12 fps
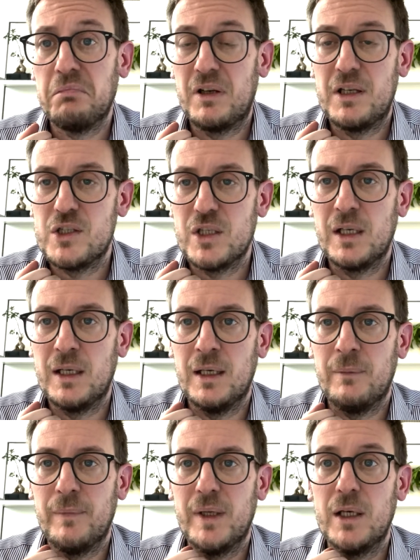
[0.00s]
reaching
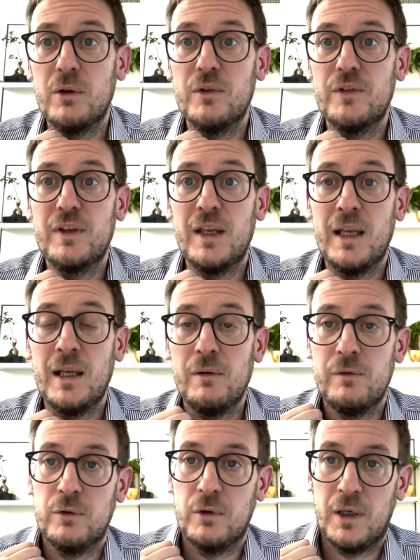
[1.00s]
a good scale
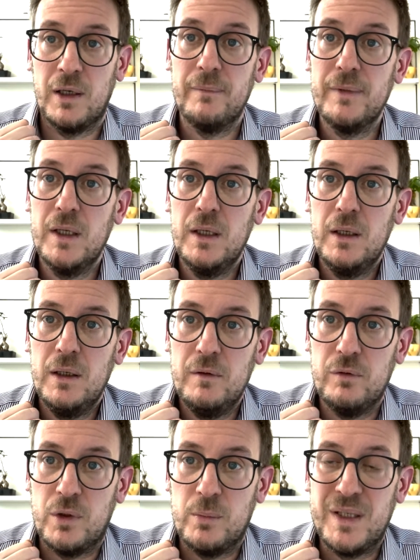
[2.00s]
for
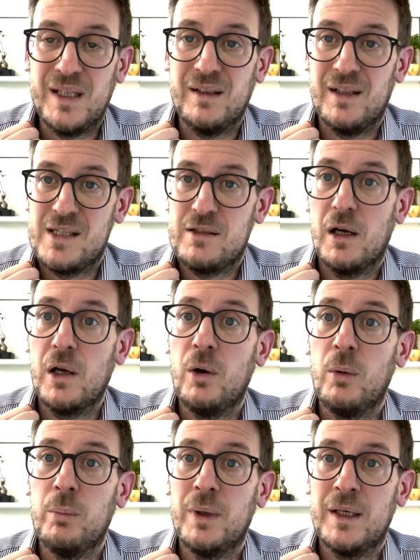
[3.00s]
a big industrial
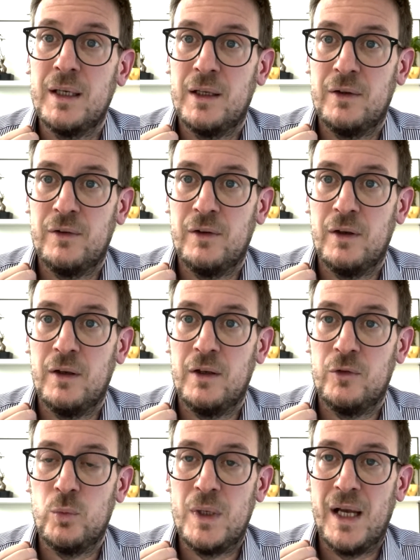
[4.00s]
company
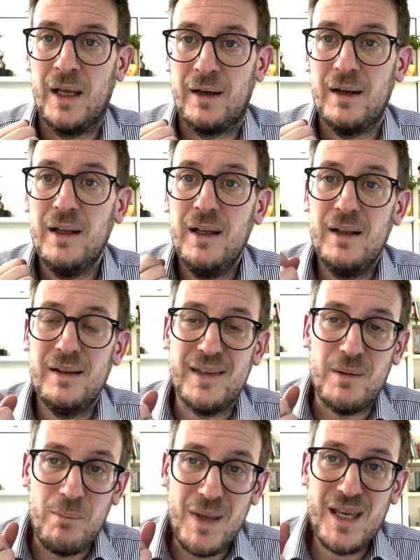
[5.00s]
as we are.
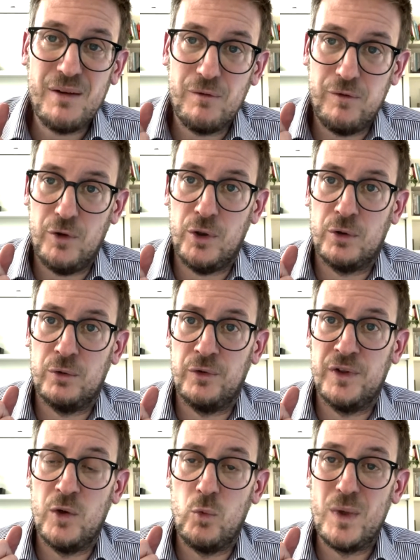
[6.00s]
The main focus
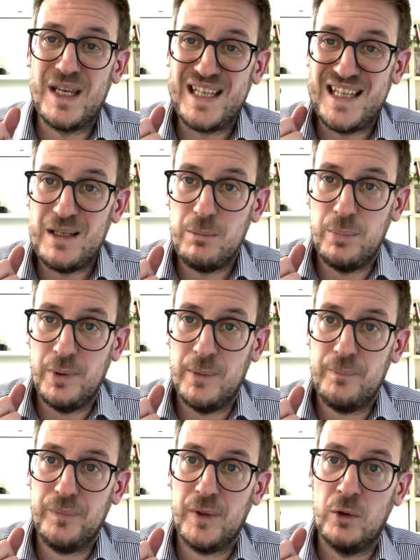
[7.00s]
that we keep
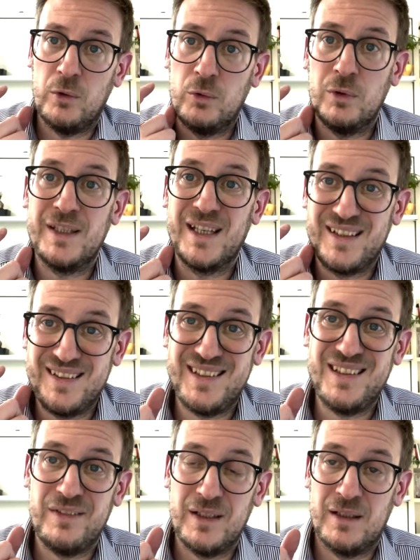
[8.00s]
on all the
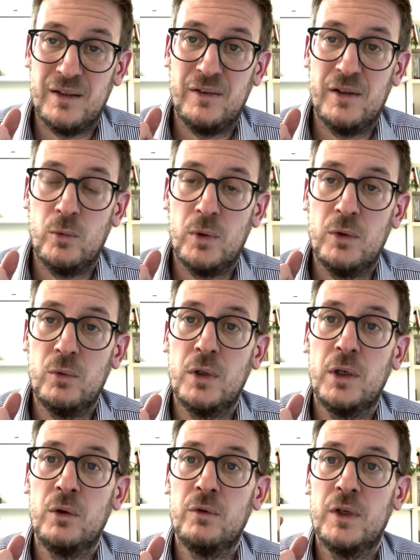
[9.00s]
activities that we do in
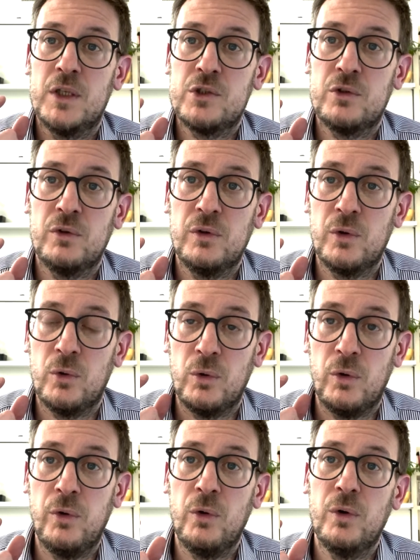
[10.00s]
innovation,
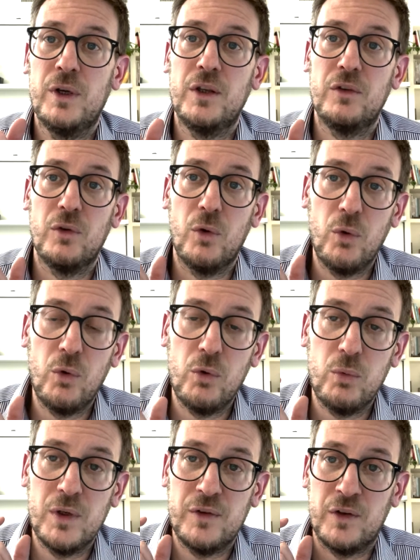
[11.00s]
although, is
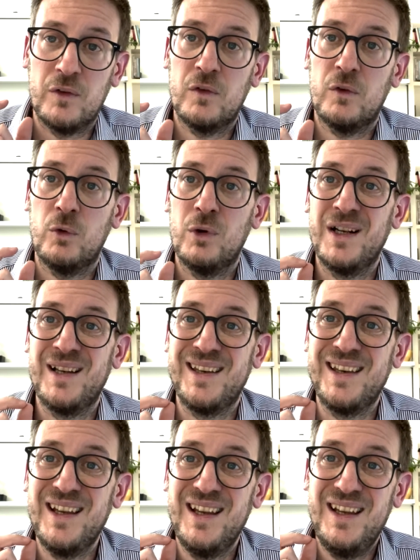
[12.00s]
always and
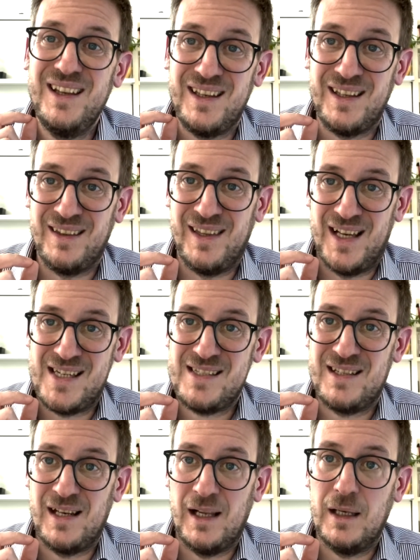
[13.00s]
solely
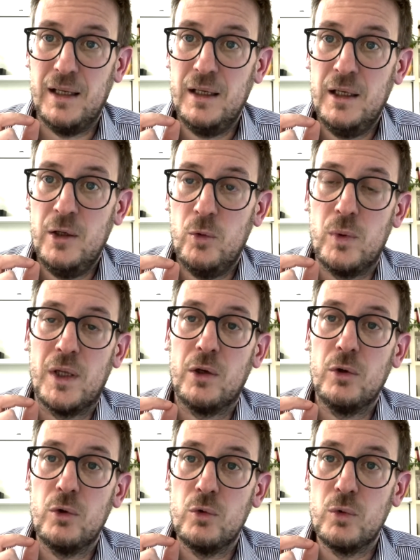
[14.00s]
industrial. We are
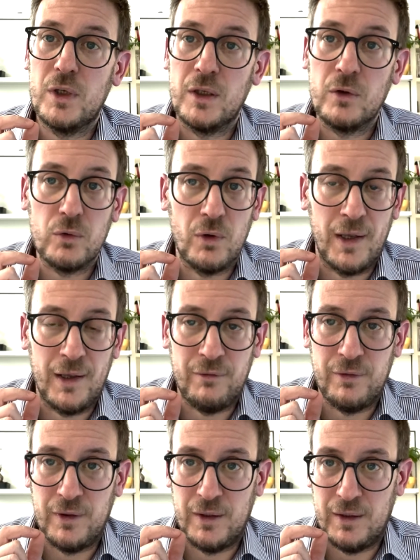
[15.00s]
not looking to
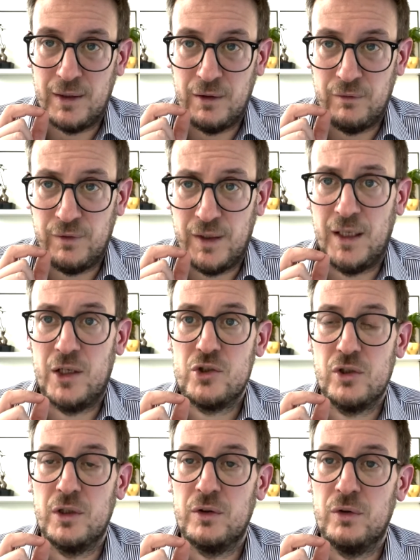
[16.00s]
have a
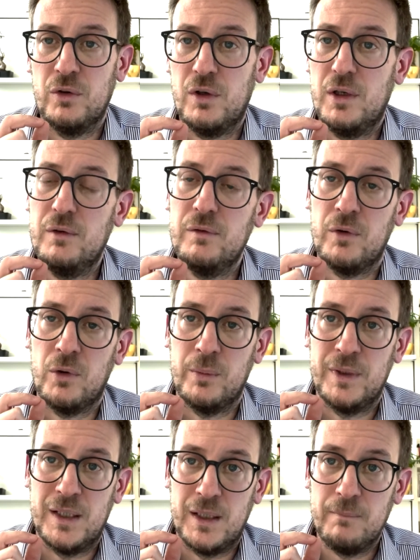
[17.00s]
financial return
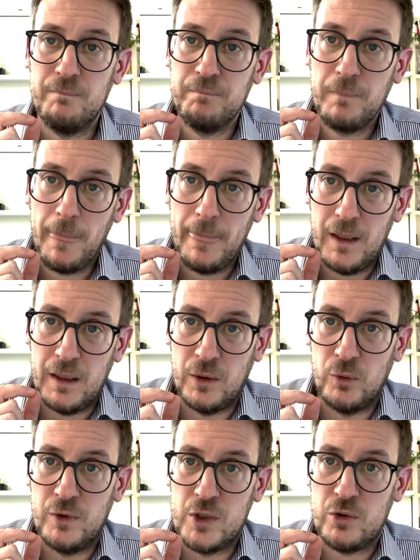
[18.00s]
from the
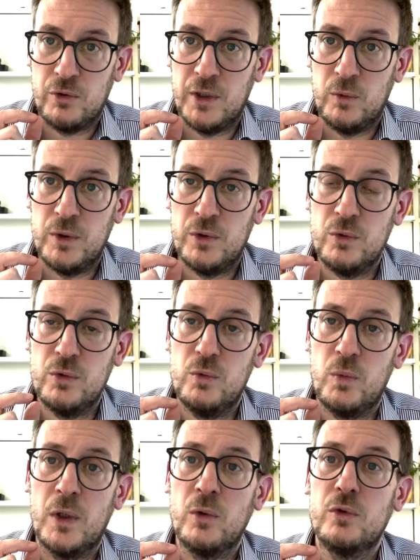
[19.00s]
innovation that we do.
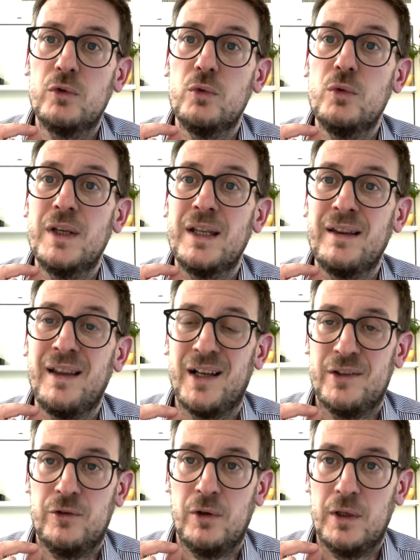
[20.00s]
We look to
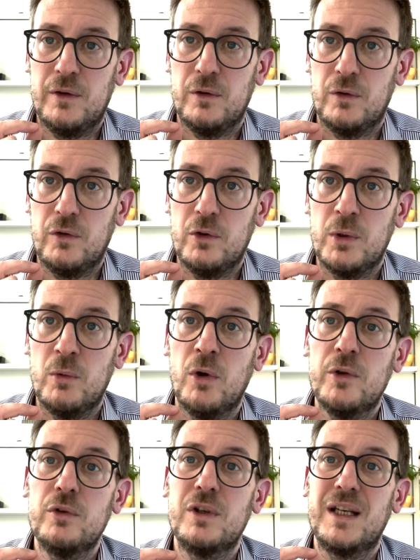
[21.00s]
industrial return. So we
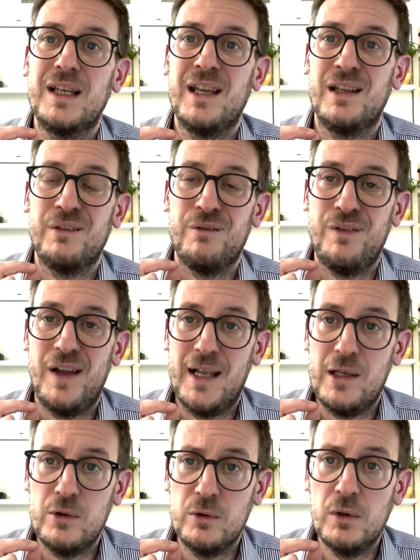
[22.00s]
want to create
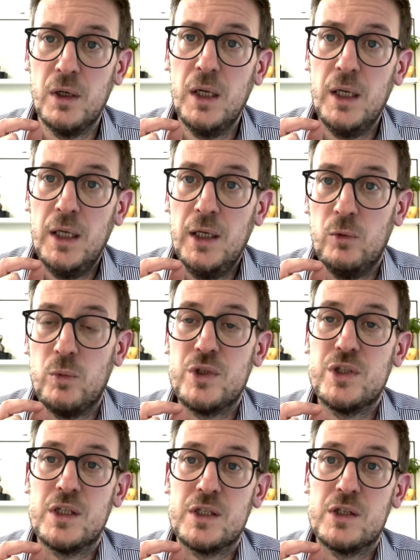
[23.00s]
value
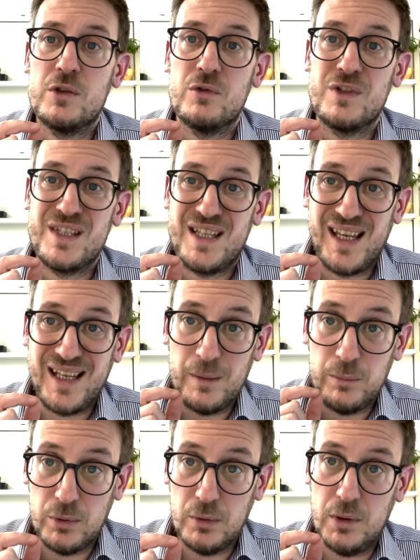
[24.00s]
which is
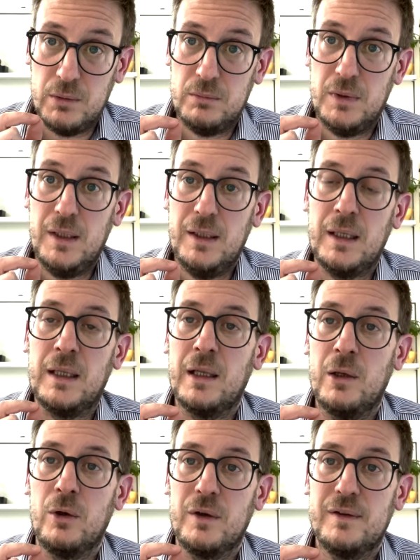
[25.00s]
sustainable in the
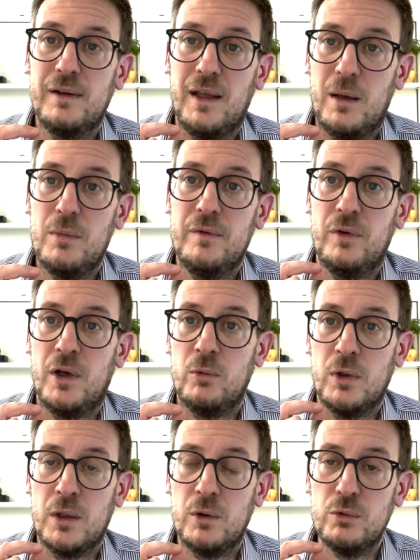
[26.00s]
long term for
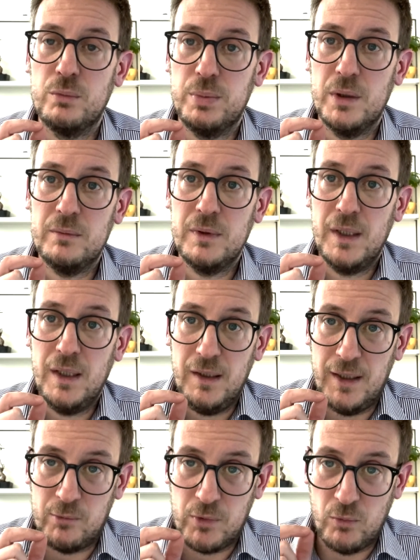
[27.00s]
our group,
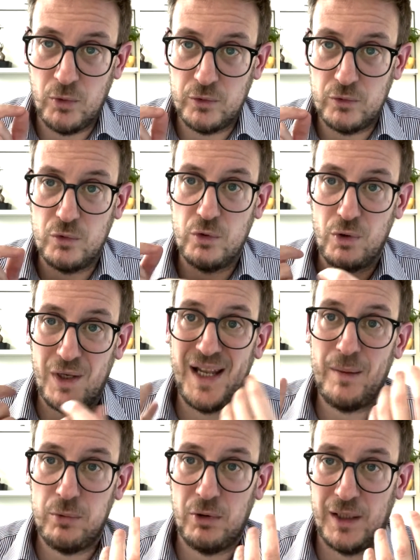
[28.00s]
and we want to
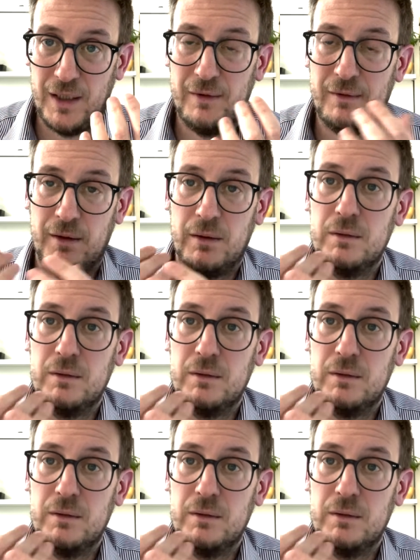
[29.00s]
collaborate